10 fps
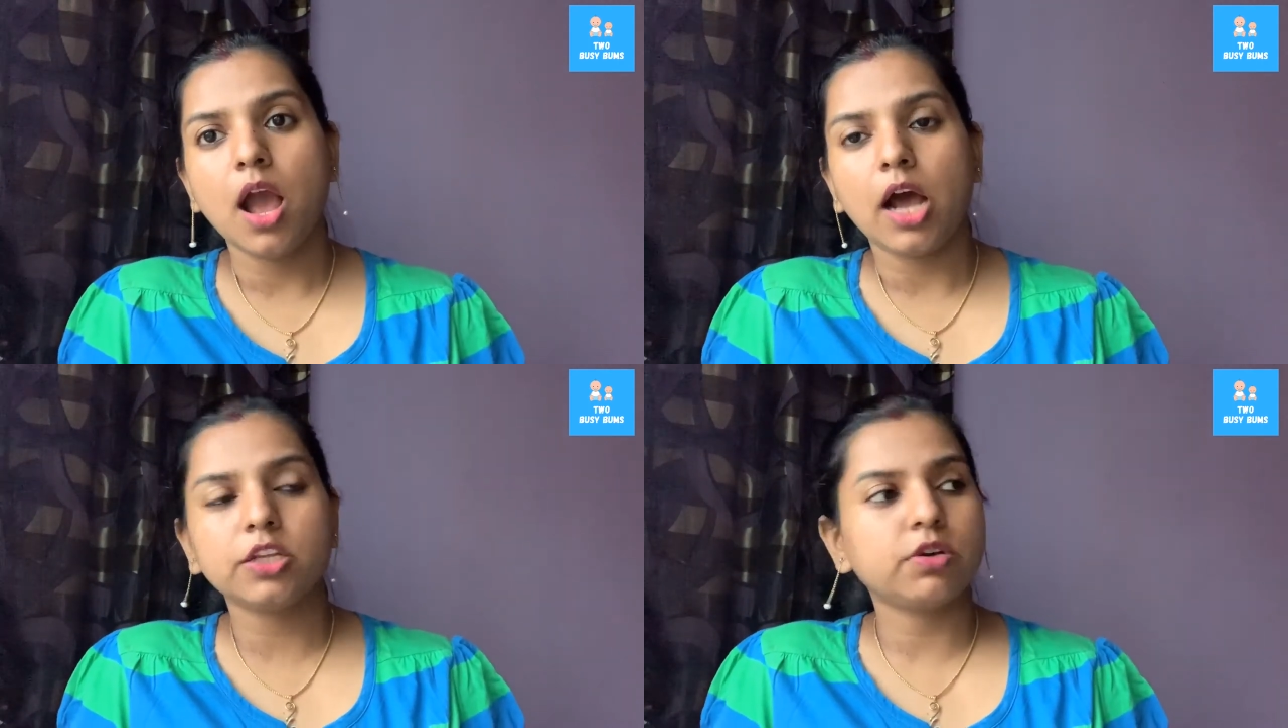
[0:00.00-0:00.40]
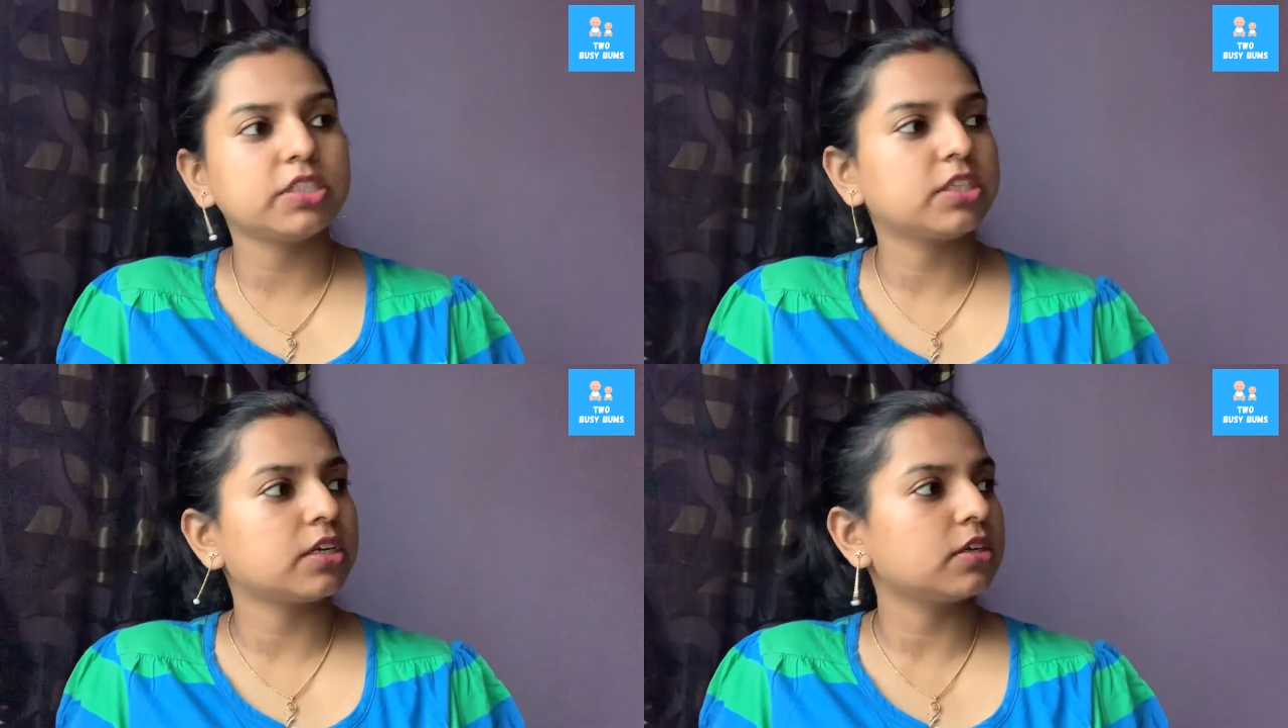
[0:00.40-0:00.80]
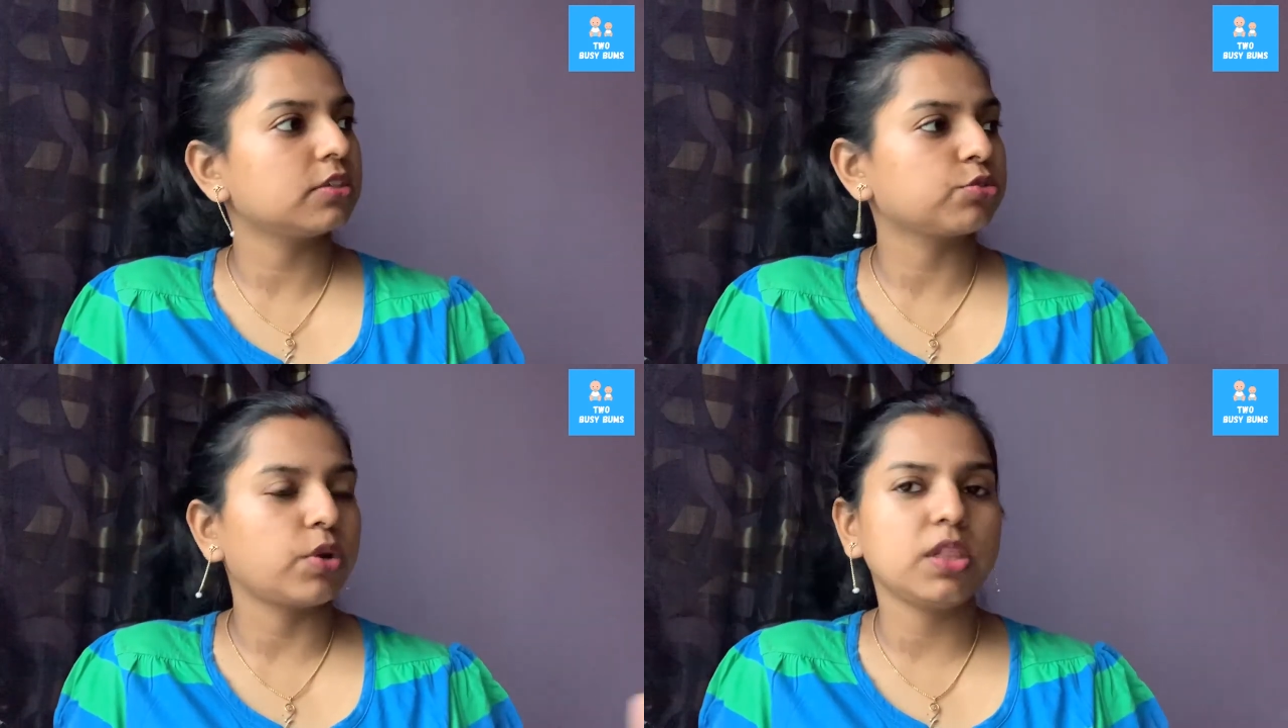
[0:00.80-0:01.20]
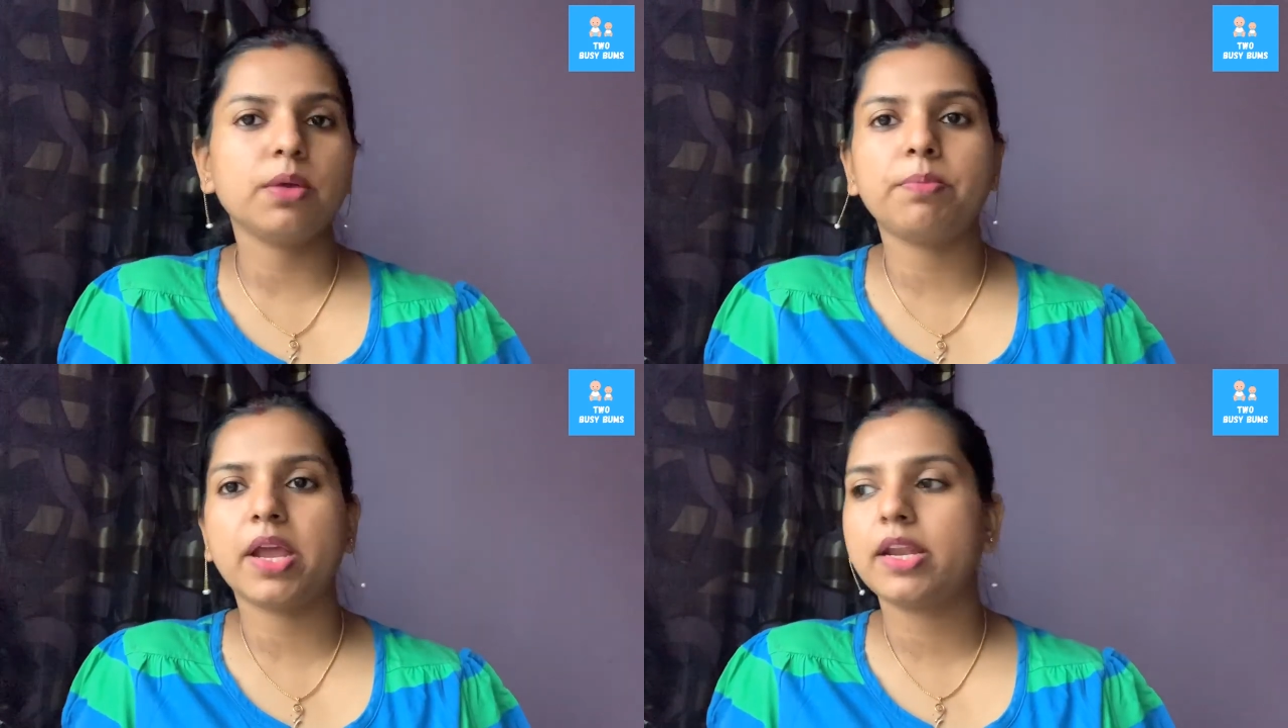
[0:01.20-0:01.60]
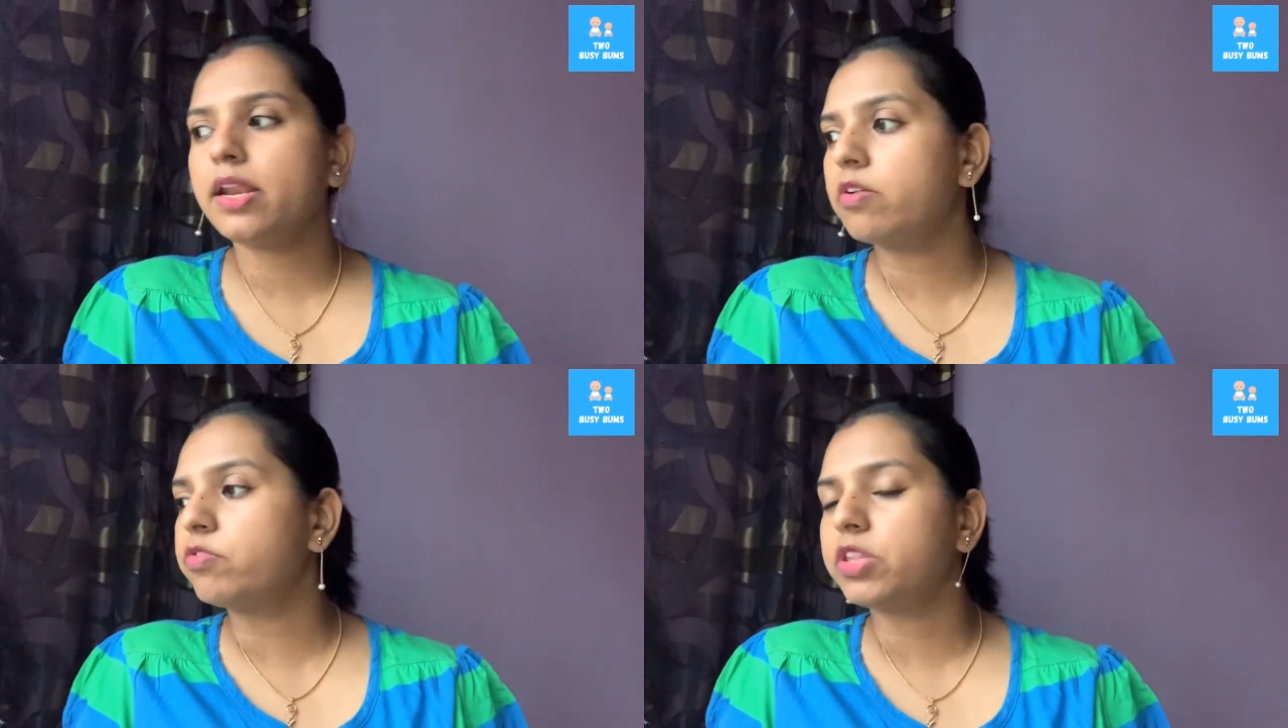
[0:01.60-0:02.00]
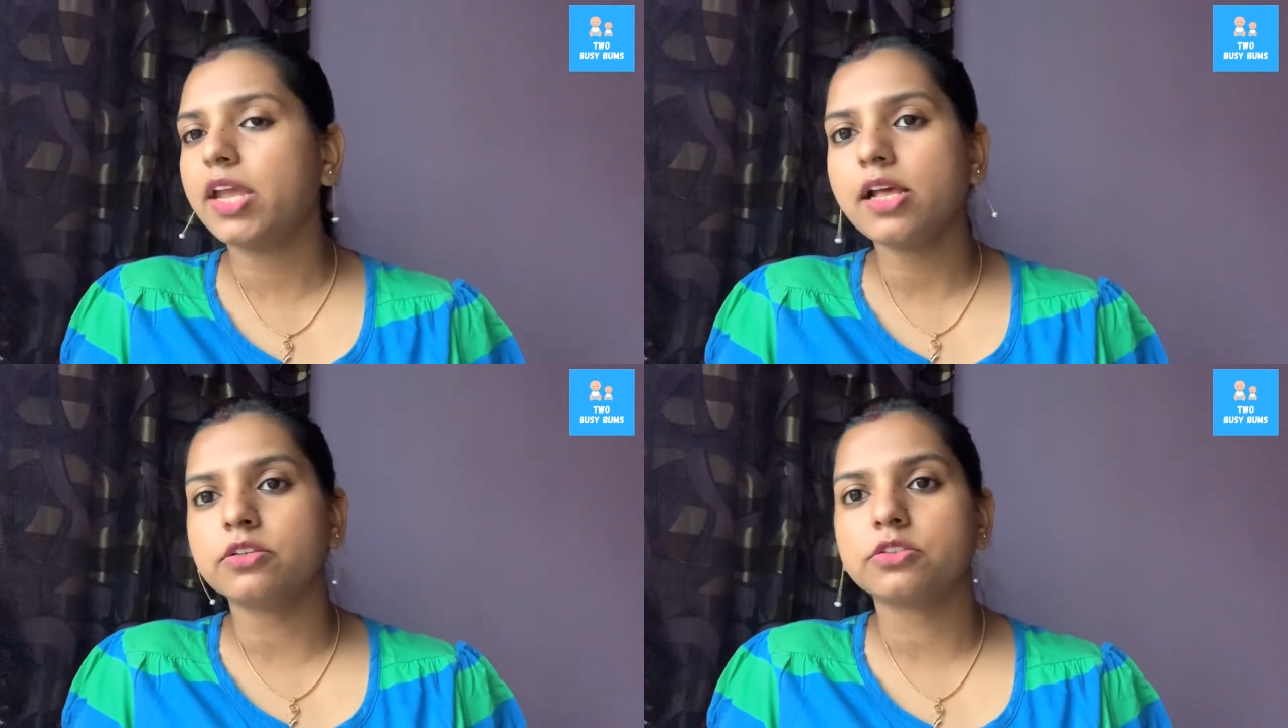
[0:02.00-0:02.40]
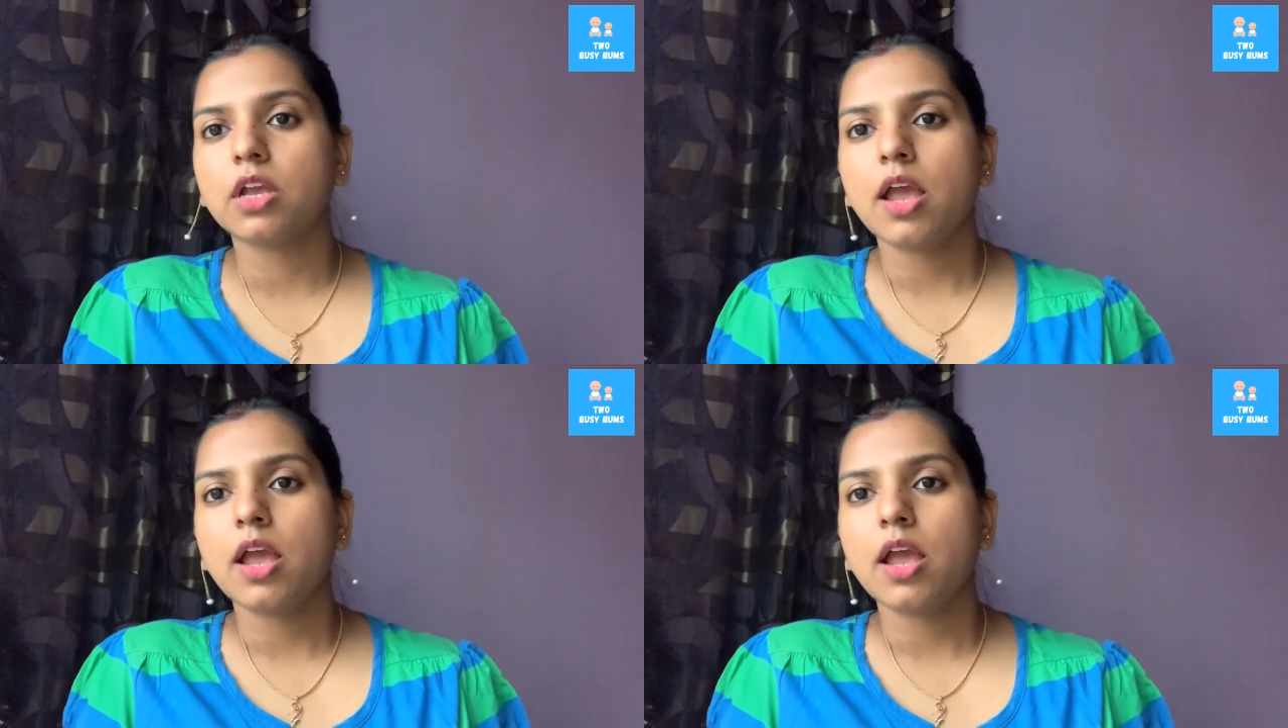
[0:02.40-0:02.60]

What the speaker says: Otherwise, they're gonna soil the bed and everything else.